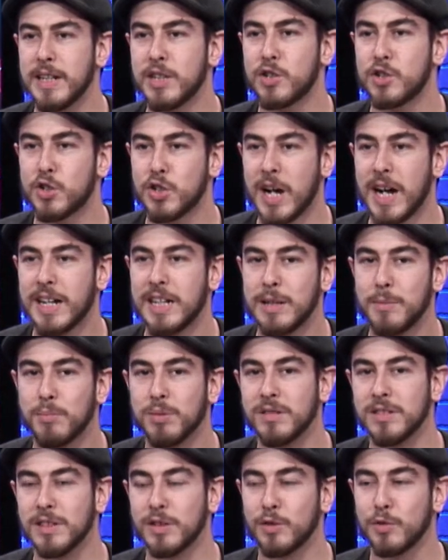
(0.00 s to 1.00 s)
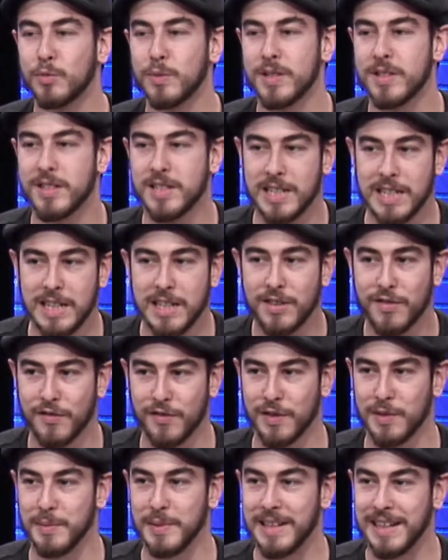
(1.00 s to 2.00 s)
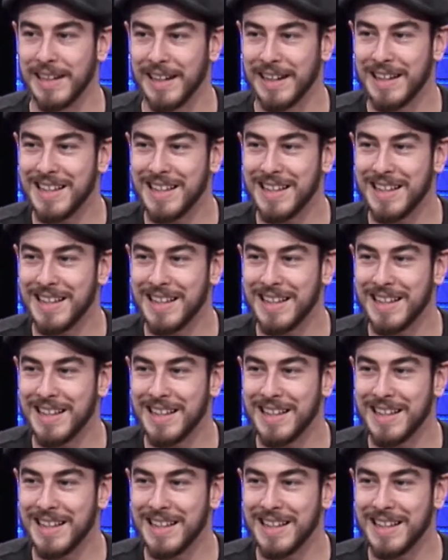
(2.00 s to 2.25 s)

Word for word: shiny balloon with teeth for me.